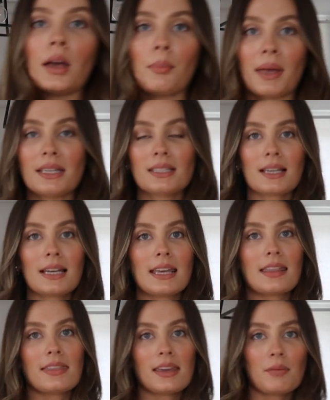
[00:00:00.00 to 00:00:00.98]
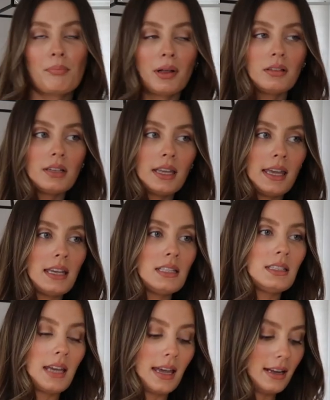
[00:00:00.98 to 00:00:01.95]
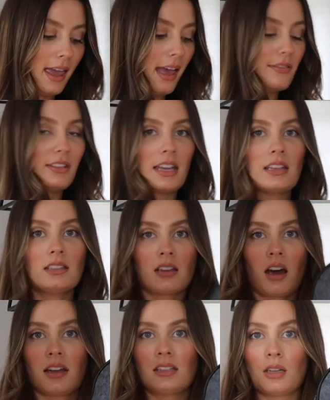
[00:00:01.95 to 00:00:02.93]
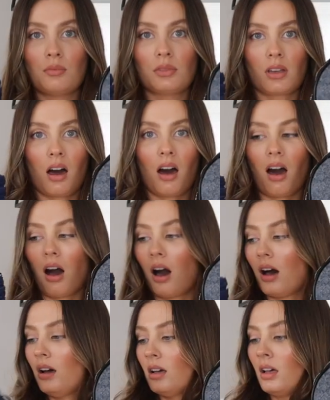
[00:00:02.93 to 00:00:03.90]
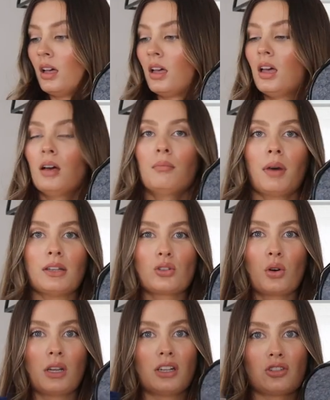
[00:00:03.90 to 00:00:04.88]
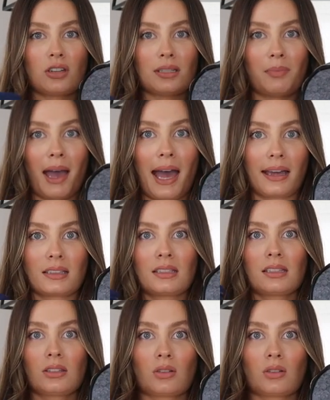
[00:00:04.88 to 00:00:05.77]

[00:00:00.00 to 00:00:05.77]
Now basically the bulkiest and heaviest items are my toiletries bags.